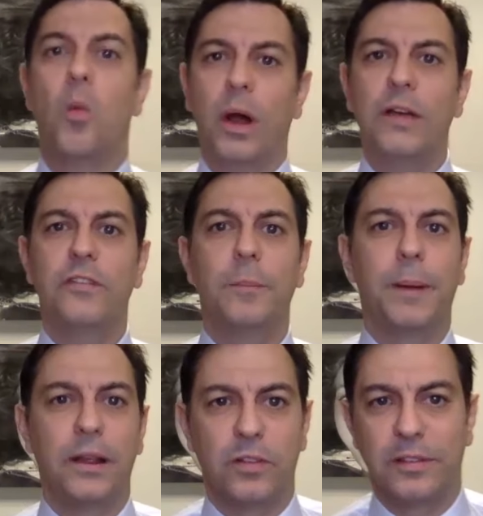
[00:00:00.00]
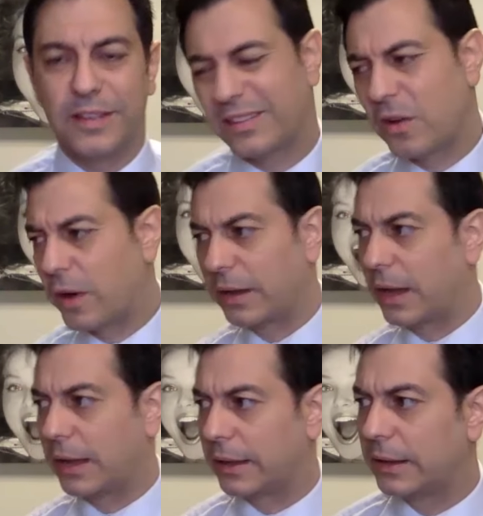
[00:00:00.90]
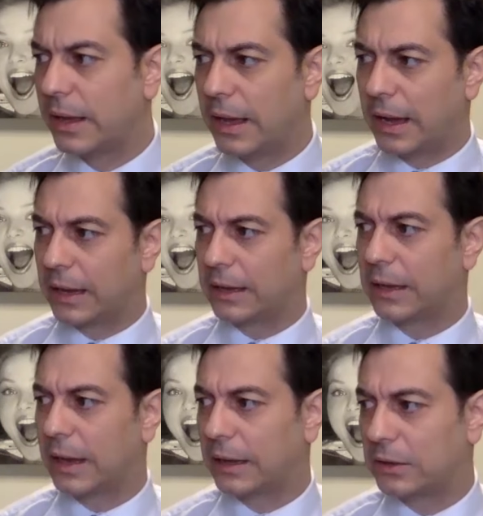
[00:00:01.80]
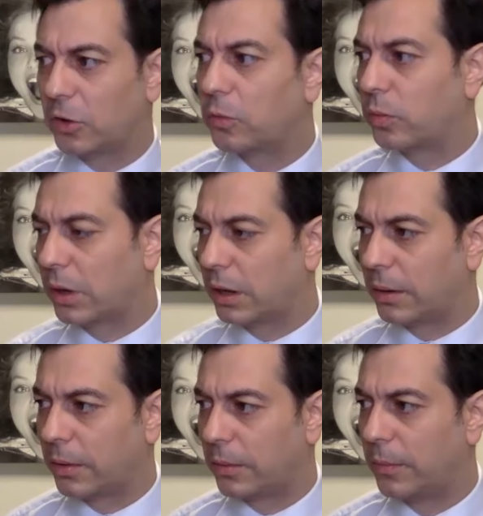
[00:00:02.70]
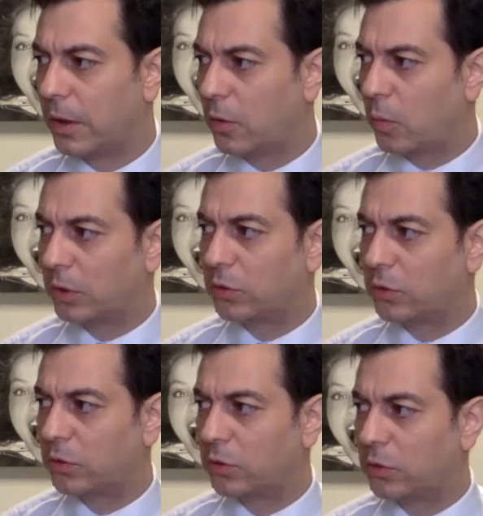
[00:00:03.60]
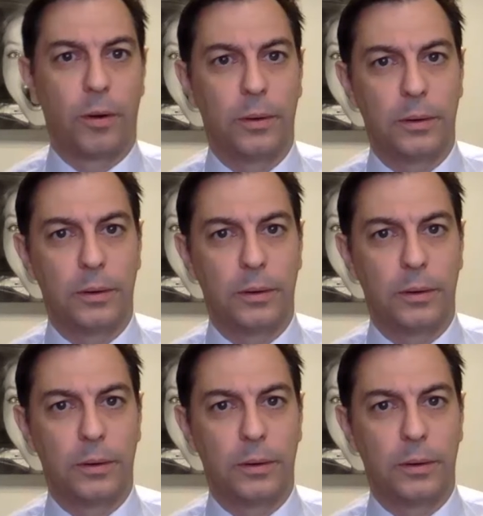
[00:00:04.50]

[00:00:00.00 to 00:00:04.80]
What if the patient says, no, I don't want to refer?